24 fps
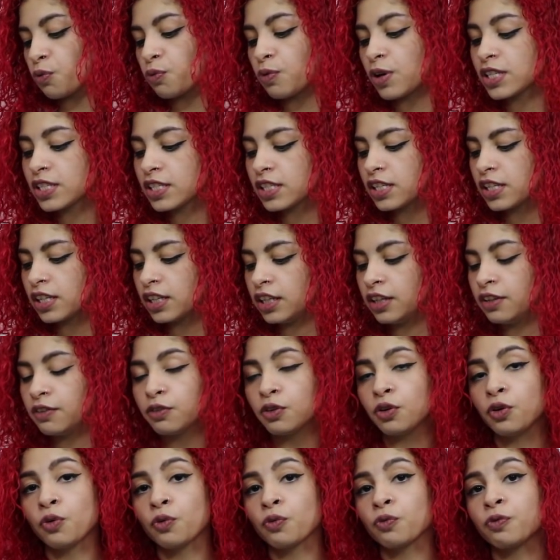Resident
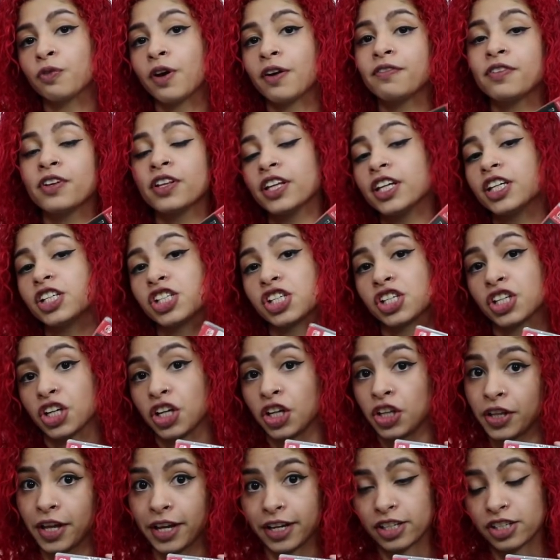Evil Revelation
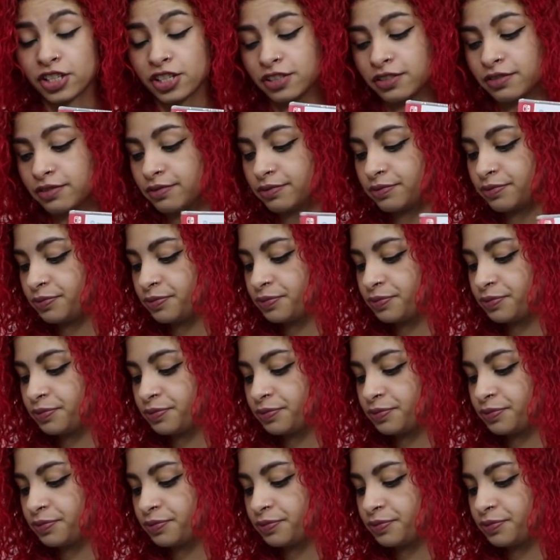Collection.